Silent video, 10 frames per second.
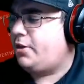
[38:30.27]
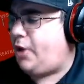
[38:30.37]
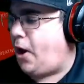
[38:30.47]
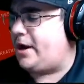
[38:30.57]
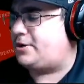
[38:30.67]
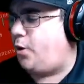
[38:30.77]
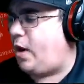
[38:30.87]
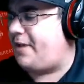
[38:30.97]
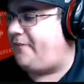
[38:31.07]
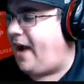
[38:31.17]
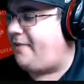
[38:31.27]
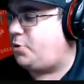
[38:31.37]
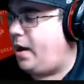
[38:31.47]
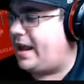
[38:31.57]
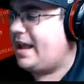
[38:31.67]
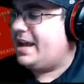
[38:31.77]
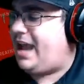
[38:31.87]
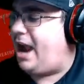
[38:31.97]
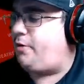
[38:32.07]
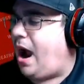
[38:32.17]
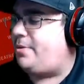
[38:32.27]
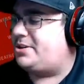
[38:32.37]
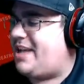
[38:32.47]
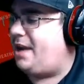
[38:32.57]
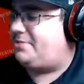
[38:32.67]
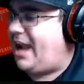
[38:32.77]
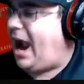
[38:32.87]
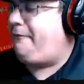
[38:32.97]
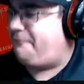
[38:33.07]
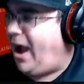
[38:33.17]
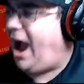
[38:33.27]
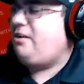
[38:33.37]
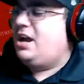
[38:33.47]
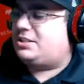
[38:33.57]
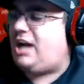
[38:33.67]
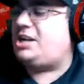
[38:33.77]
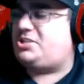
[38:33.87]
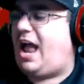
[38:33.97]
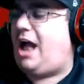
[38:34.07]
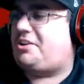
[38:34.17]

30, 25, 20. Can Roberts get him? 10-5. Touchdown,